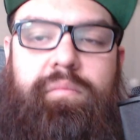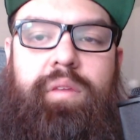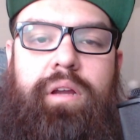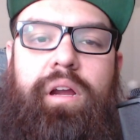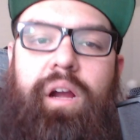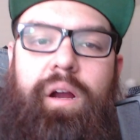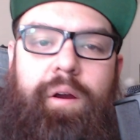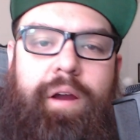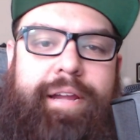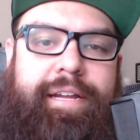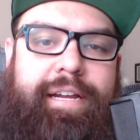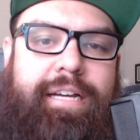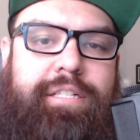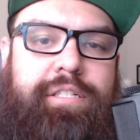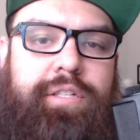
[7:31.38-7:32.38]
All right,
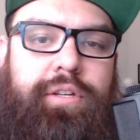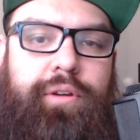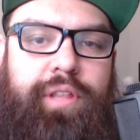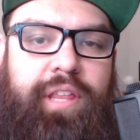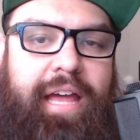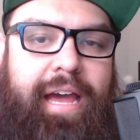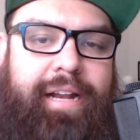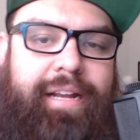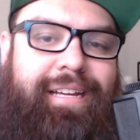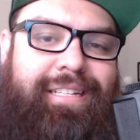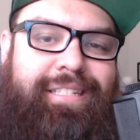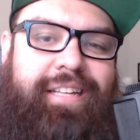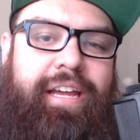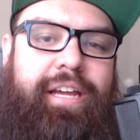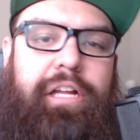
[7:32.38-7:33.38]
guys, so that
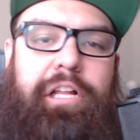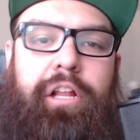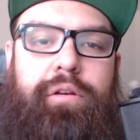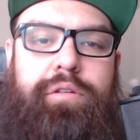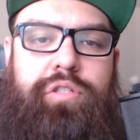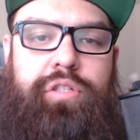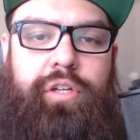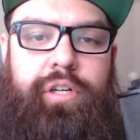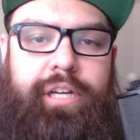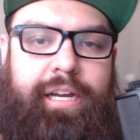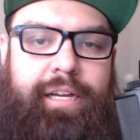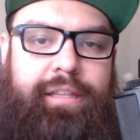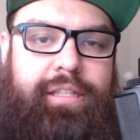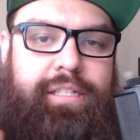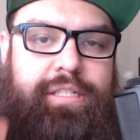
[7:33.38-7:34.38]
is a close look
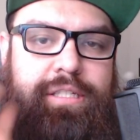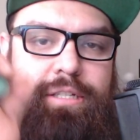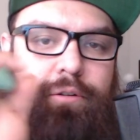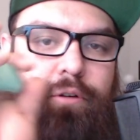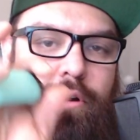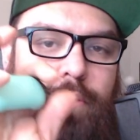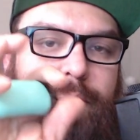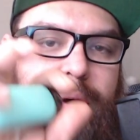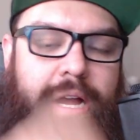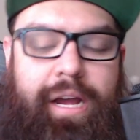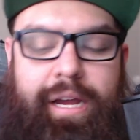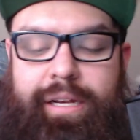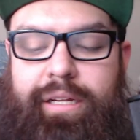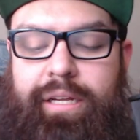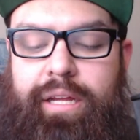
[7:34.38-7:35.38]
at the Zero
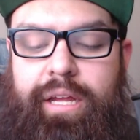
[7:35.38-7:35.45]
Pod.